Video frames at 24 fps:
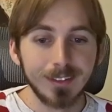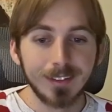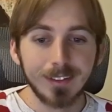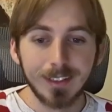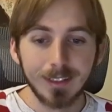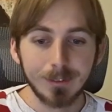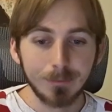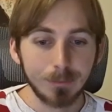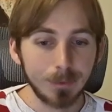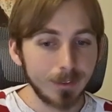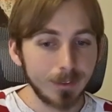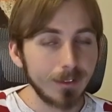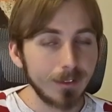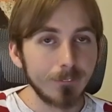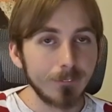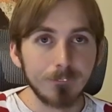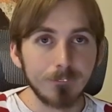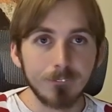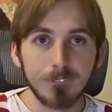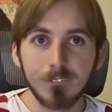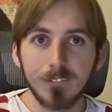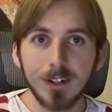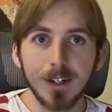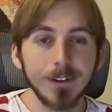keeping it
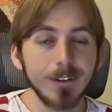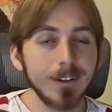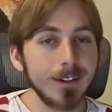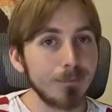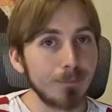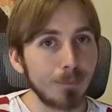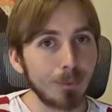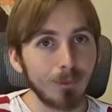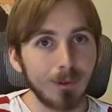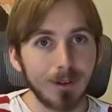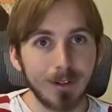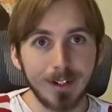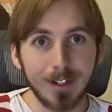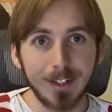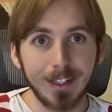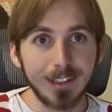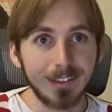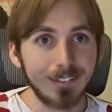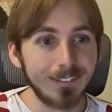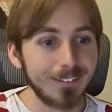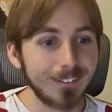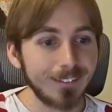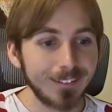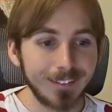very
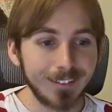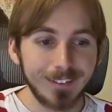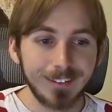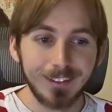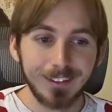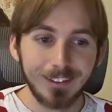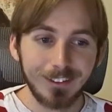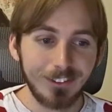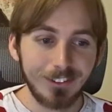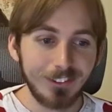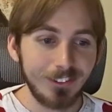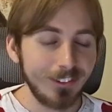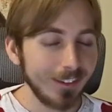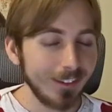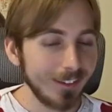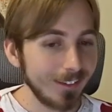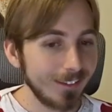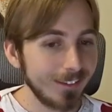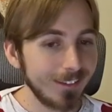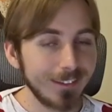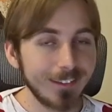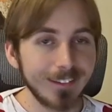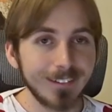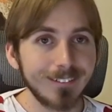brand,
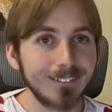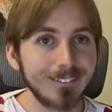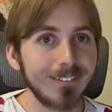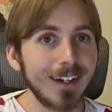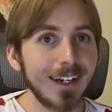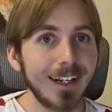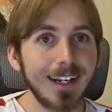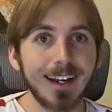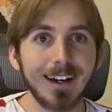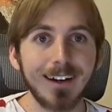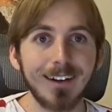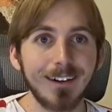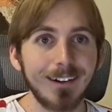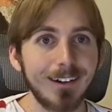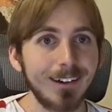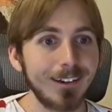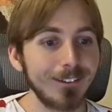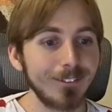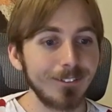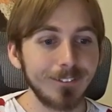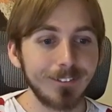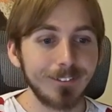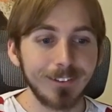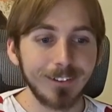just the way
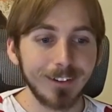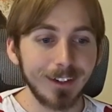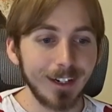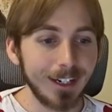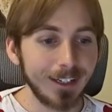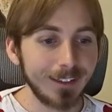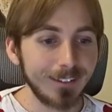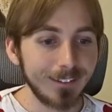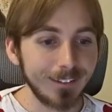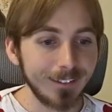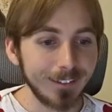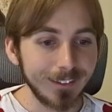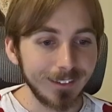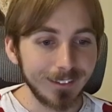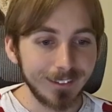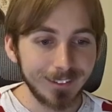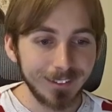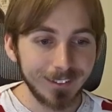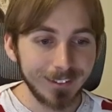Arnold likes it.